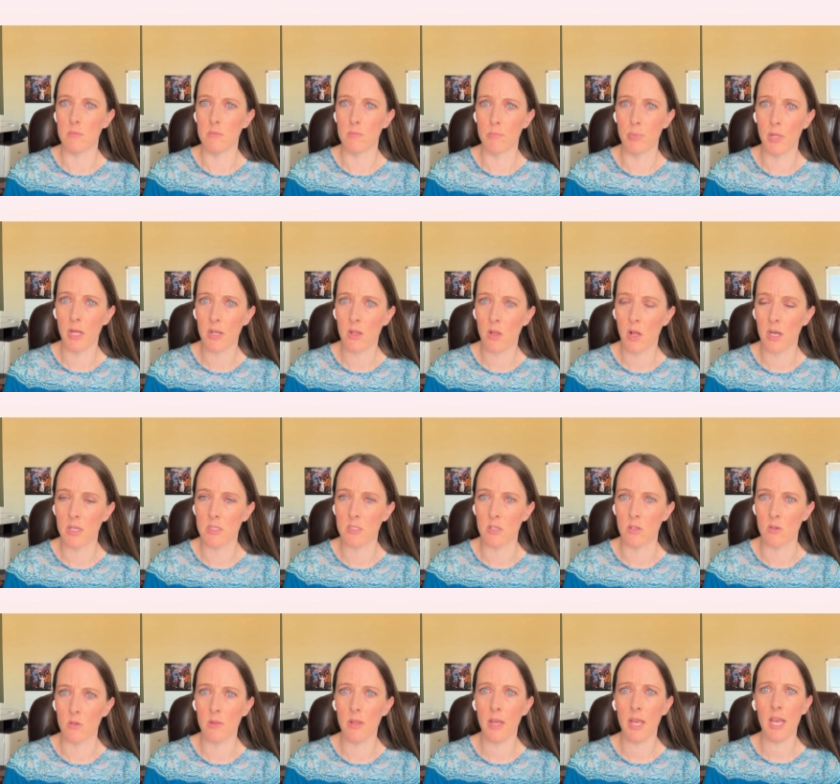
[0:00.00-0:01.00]
blood clots in
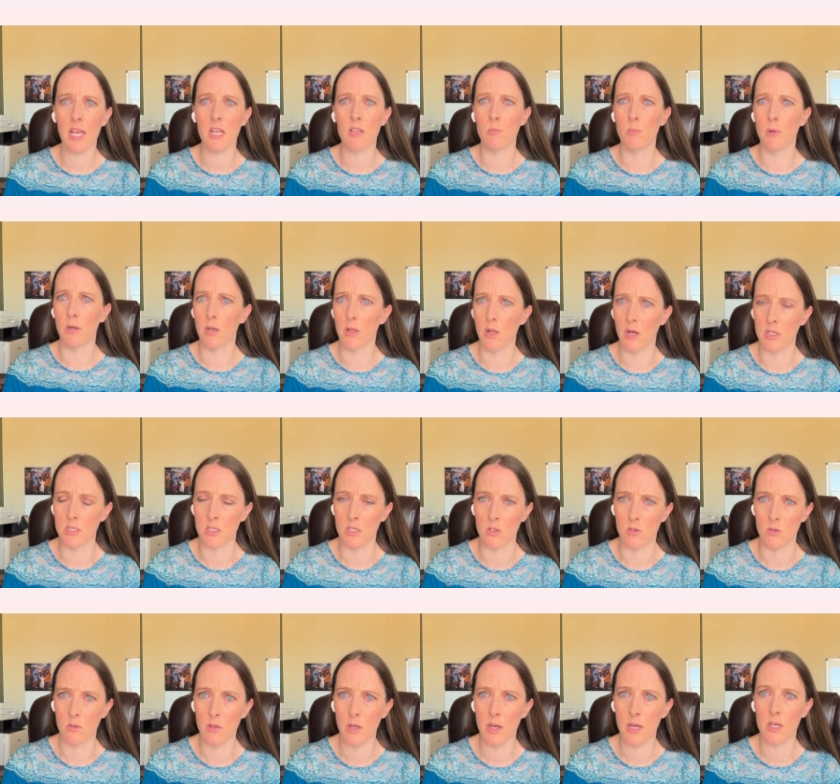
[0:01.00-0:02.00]
your legs, blood clots in
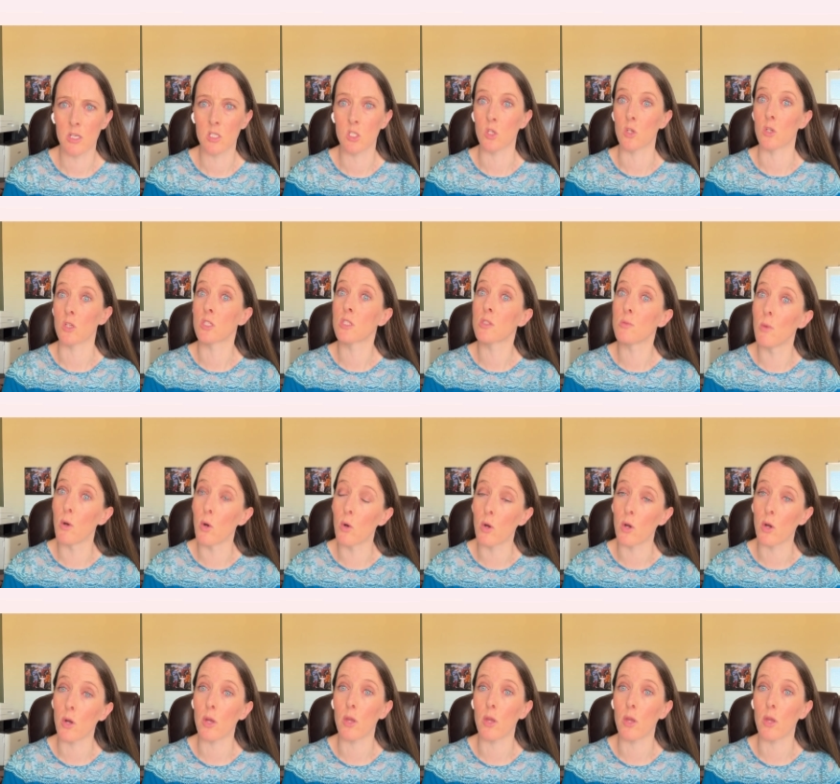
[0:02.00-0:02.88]
your lungs, you're a smoker,